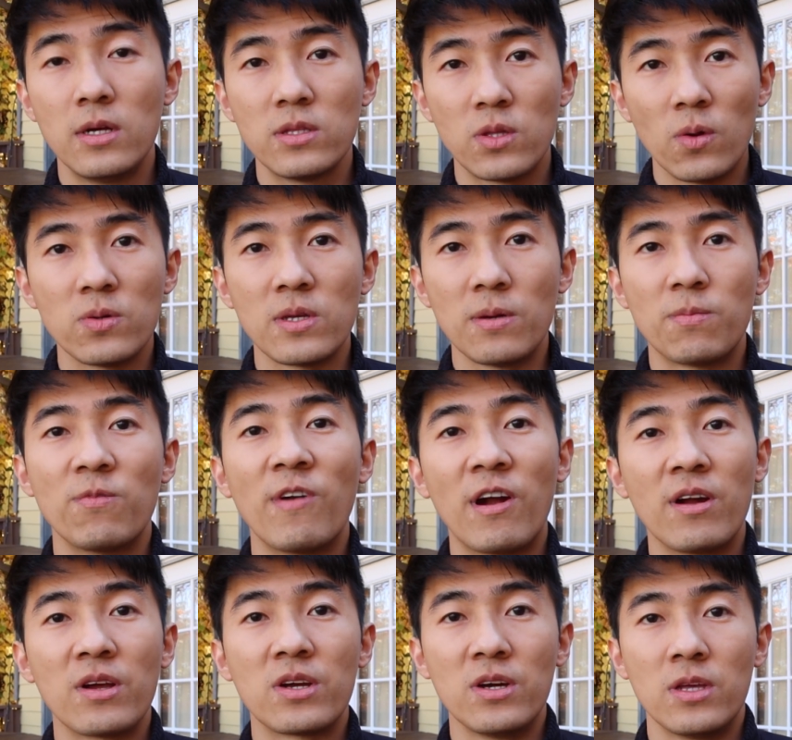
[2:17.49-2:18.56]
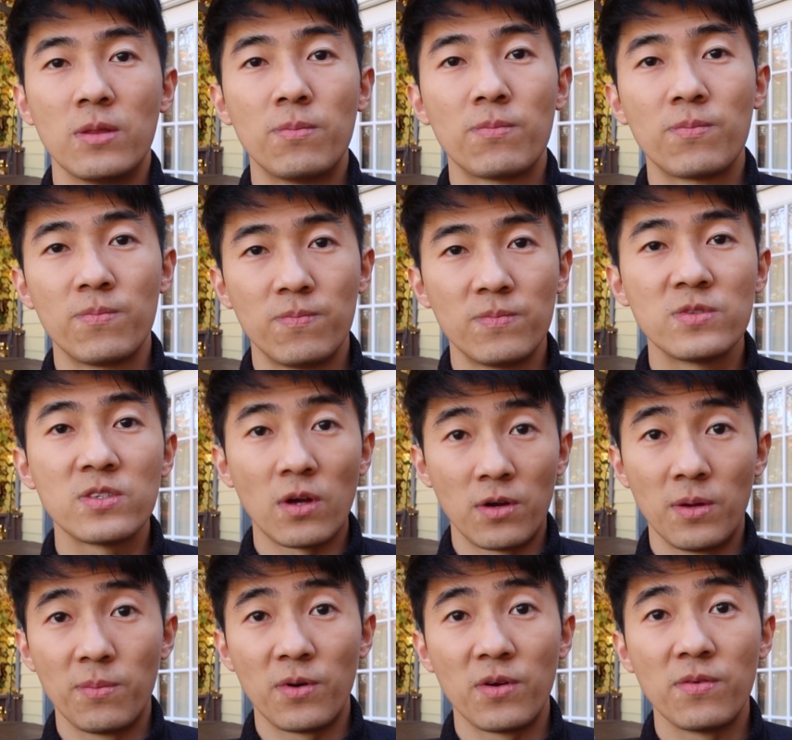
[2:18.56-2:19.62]
Those are very good
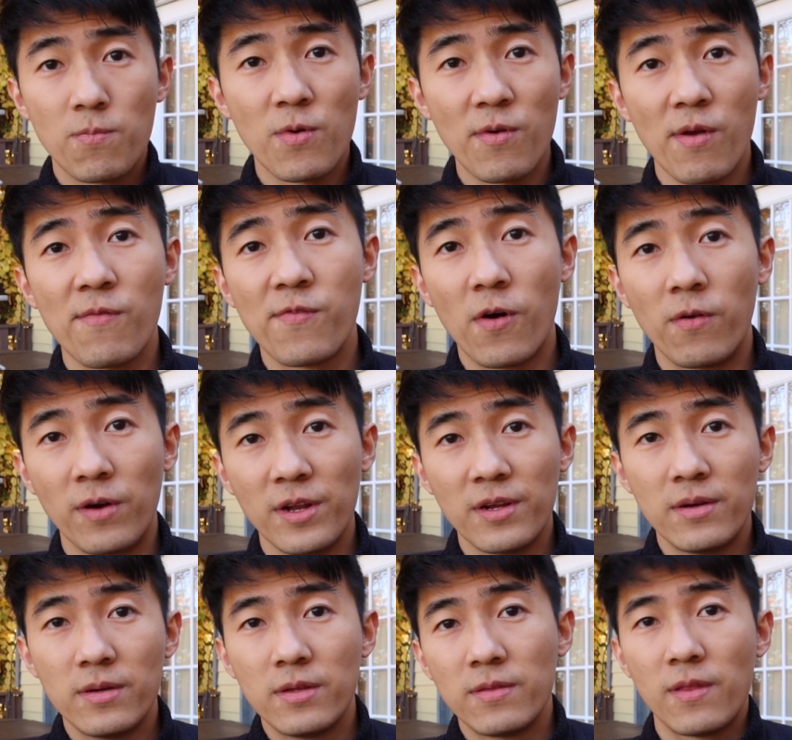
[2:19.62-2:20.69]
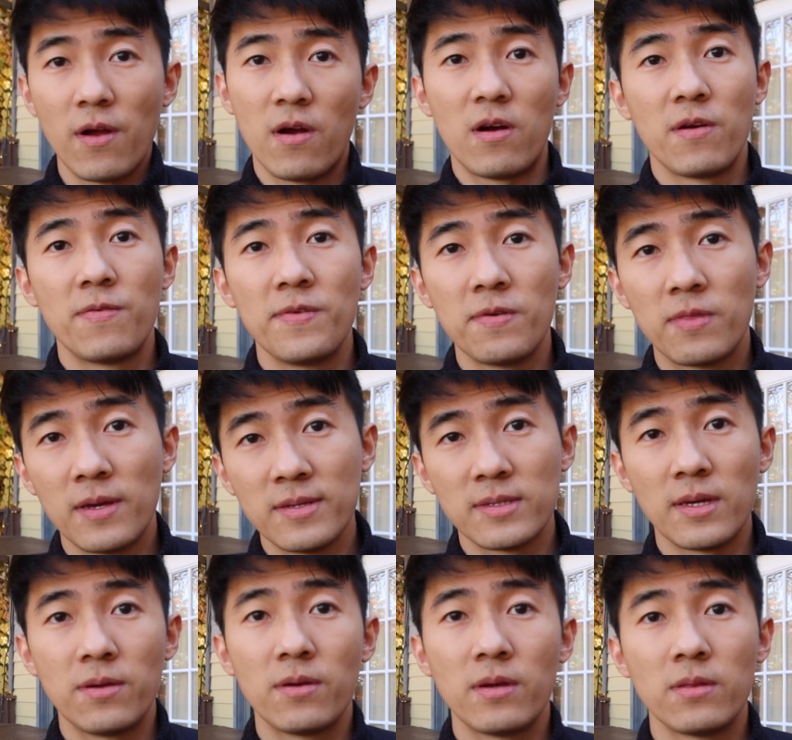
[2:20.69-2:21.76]
starting point. Moving forward, there are a few things
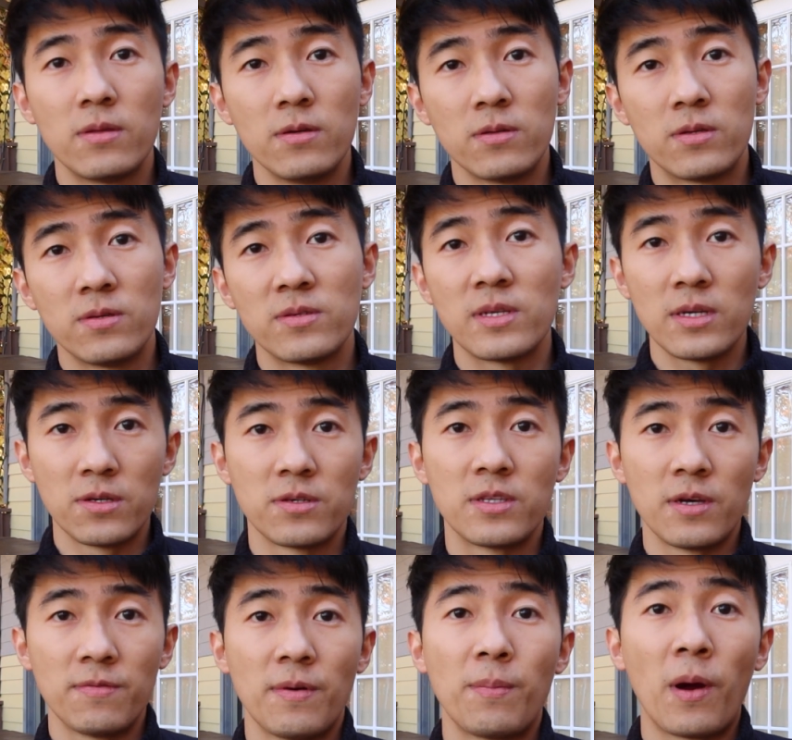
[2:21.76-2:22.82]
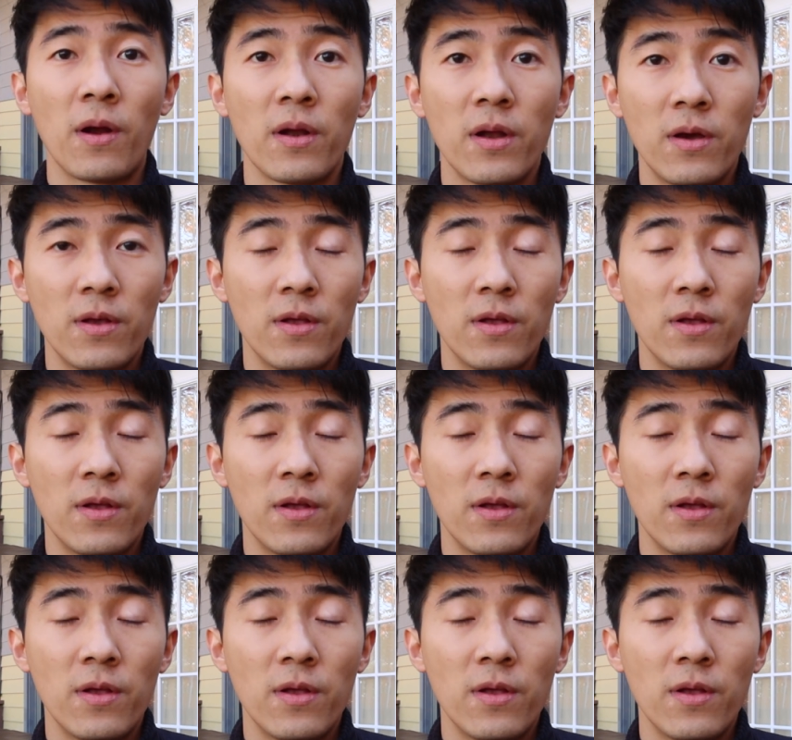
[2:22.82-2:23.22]
that you can do to set yourself apart.